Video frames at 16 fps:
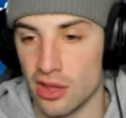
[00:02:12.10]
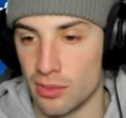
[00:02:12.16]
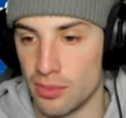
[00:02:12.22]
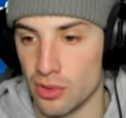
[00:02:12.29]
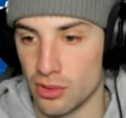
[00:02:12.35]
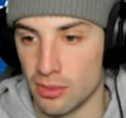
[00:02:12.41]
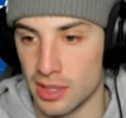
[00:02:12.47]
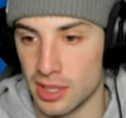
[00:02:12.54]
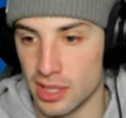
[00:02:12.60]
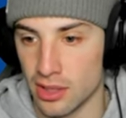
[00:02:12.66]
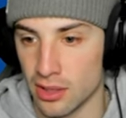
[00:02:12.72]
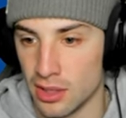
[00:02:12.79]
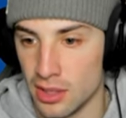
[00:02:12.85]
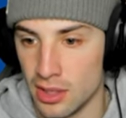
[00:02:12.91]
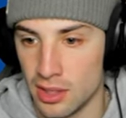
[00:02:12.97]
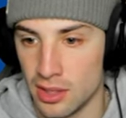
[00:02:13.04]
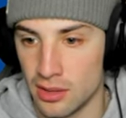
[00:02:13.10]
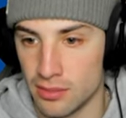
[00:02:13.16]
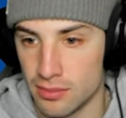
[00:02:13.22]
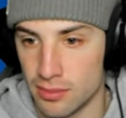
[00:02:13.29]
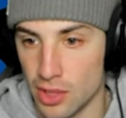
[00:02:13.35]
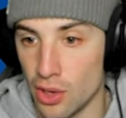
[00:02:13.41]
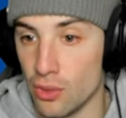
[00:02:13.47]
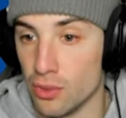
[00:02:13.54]
other Pokemon here
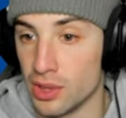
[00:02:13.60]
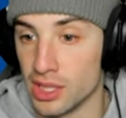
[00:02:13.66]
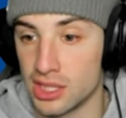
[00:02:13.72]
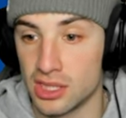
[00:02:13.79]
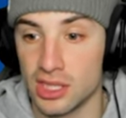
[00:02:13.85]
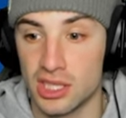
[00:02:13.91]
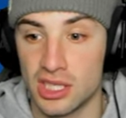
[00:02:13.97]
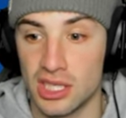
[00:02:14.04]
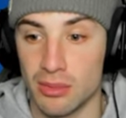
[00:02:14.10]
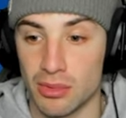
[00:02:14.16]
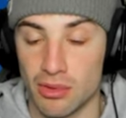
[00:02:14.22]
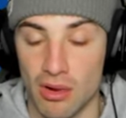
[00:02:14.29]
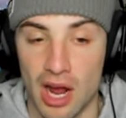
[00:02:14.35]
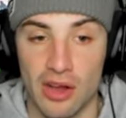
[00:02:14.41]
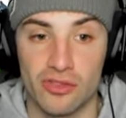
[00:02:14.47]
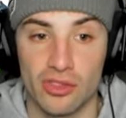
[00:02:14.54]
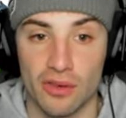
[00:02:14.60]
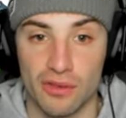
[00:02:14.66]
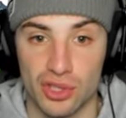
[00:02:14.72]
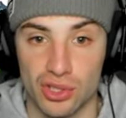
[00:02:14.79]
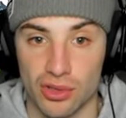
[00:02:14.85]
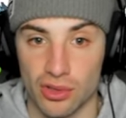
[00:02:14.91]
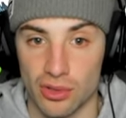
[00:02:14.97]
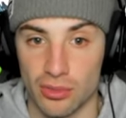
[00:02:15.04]
oh, this this team thrives off
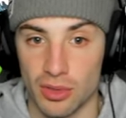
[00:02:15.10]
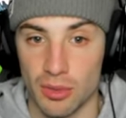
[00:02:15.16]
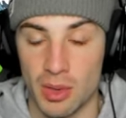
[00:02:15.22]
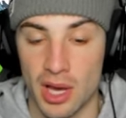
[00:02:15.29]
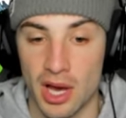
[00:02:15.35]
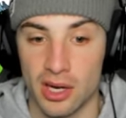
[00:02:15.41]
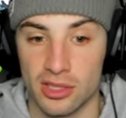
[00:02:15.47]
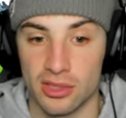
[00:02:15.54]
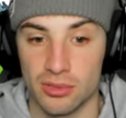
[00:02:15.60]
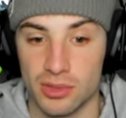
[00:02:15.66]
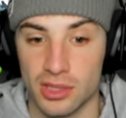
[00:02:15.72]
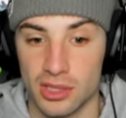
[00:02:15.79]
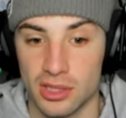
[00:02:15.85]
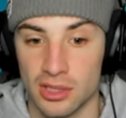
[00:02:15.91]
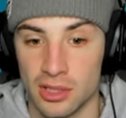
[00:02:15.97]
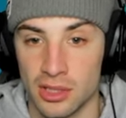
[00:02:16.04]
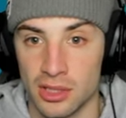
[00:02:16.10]
the Room. to be honest with you.